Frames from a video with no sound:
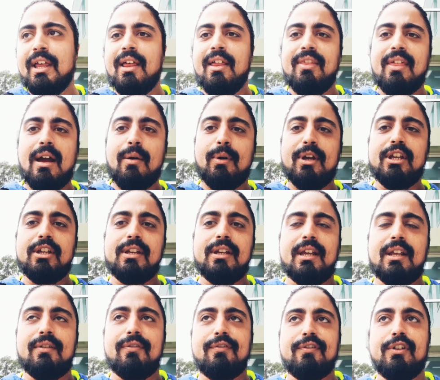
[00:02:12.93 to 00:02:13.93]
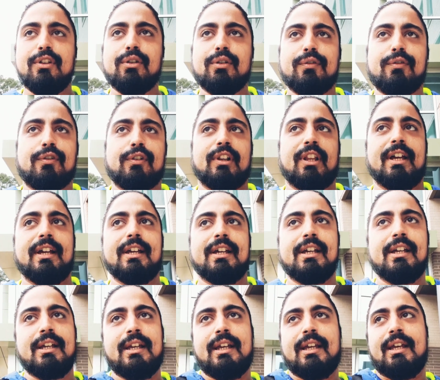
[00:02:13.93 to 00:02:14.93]
That way you can get a feel for like
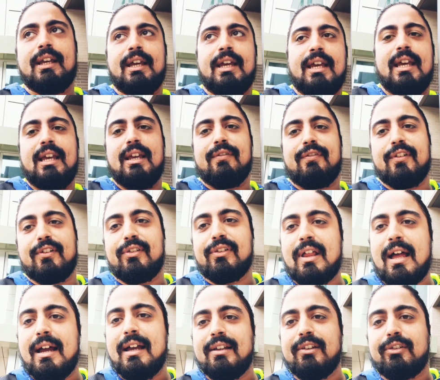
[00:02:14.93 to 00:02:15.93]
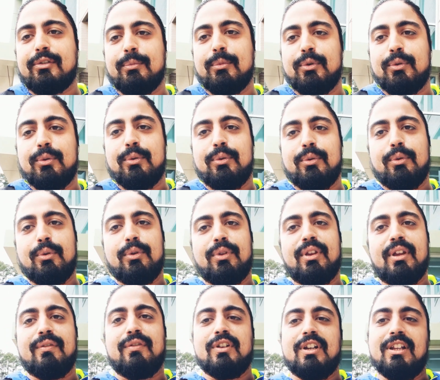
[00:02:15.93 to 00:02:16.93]
if it slides smooth,
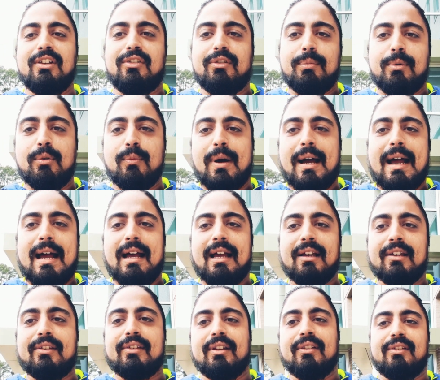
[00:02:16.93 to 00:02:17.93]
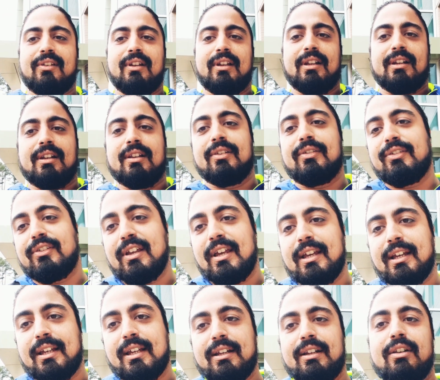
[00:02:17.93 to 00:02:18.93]
if it needs to be waxed, is it going to
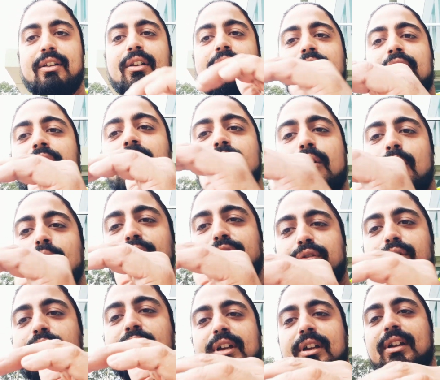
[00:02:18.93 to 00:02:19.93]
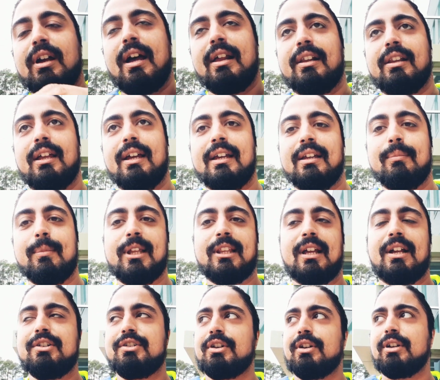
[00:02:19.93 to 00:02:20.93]
stick and cause you could kind of like make
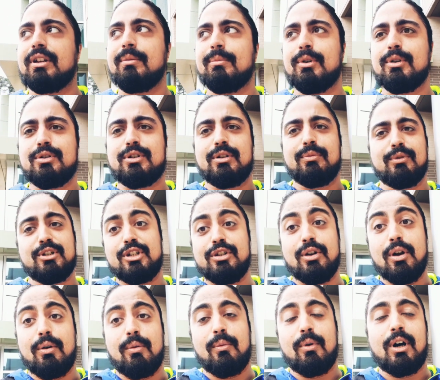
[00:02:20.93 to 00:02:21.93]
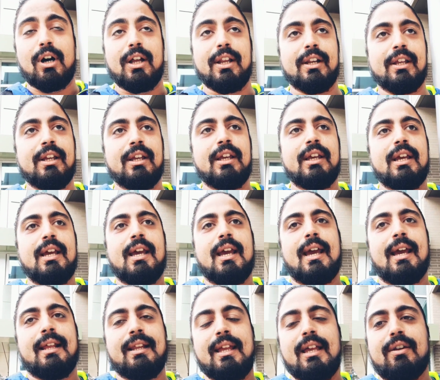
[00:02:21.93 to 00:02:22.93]
that jerking motion, which you don't want,
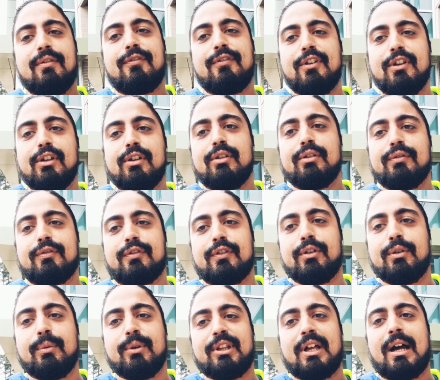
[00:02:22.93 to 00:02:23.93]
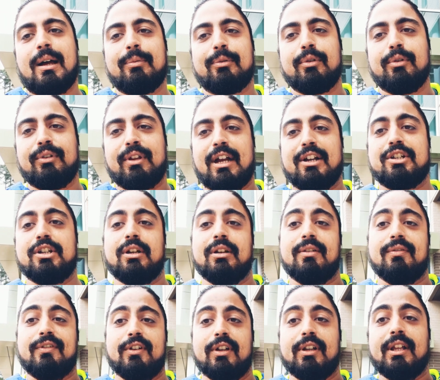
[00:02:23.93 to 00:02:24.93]
and get a feel for what the obstacle is actually going
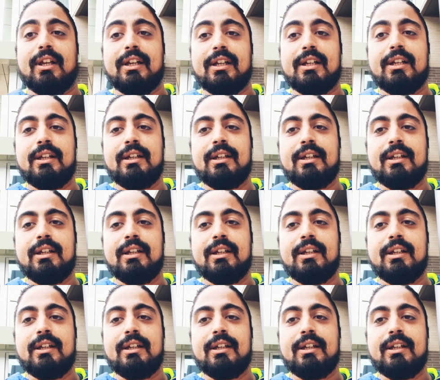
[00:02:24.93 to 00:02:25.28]
to feel like.